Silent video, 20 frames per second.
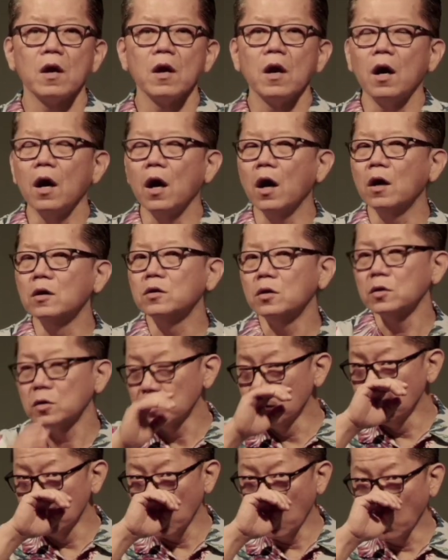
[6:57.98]
Uh,
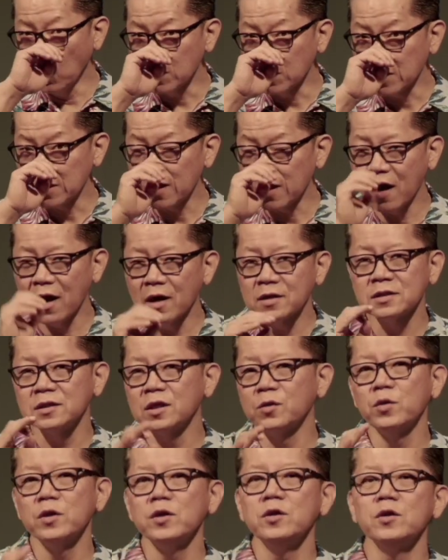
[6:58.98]
new old songs in a
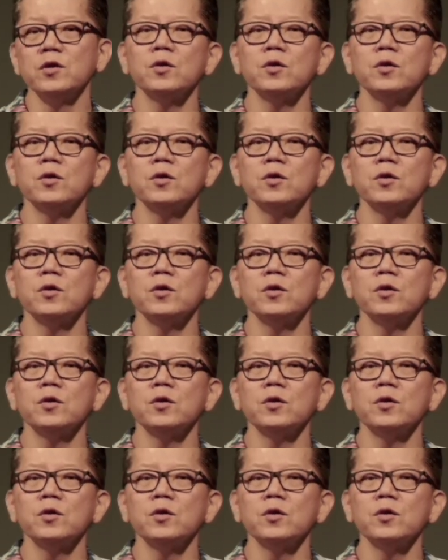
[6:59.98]
renewed